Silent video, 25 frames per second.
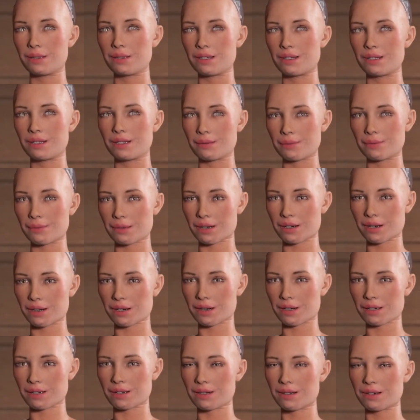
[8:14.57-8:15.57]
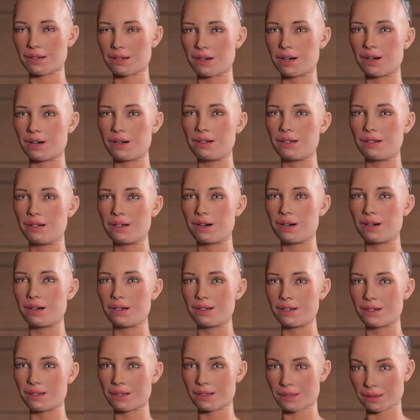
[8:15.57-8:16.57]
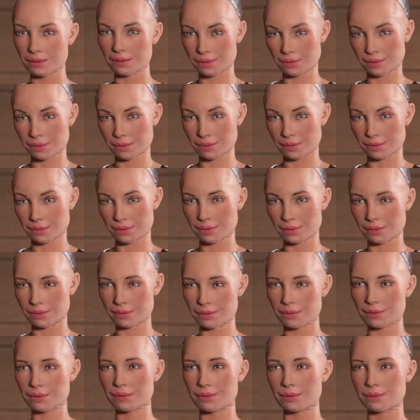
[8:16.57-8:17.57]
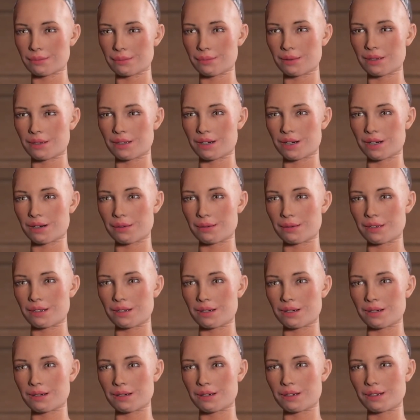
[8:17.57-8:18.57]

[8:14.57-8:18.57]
It is, however, an improvement over its previous anti-human viewpoint.